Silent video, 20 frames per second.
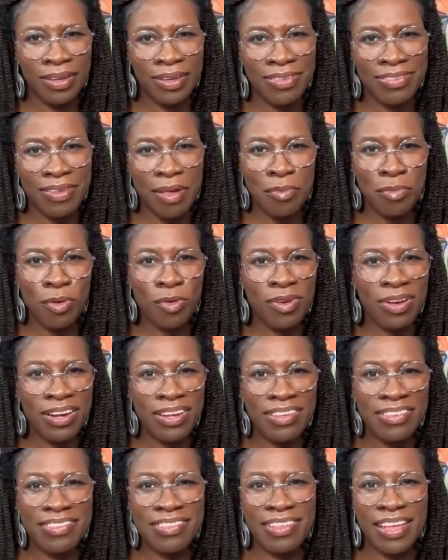Some
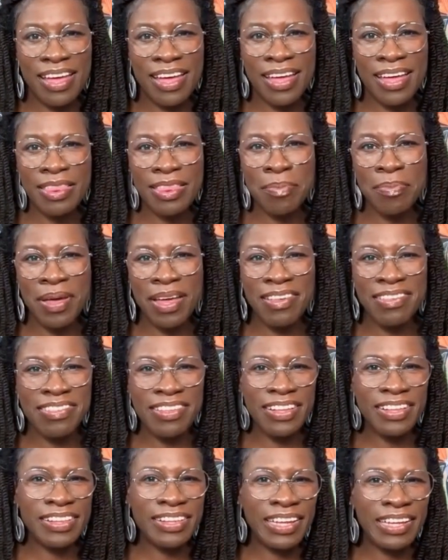critics say the
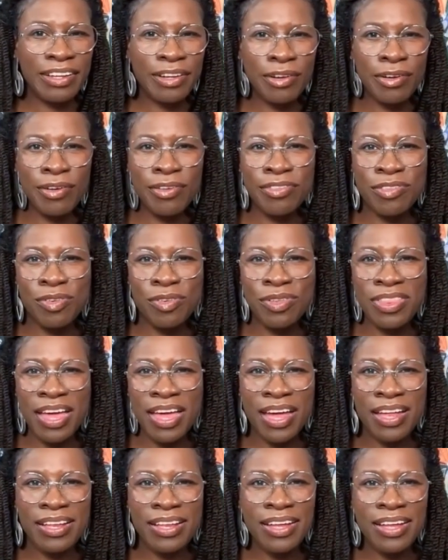pacing lingers or
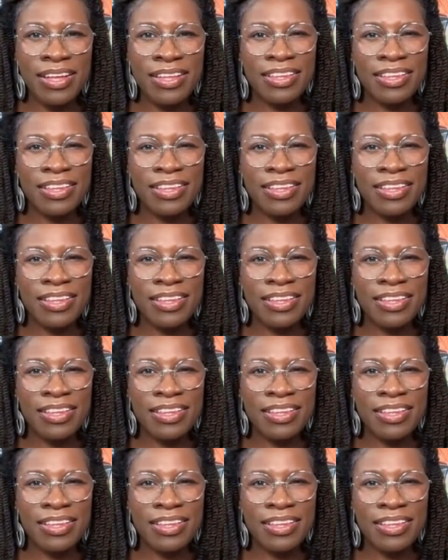that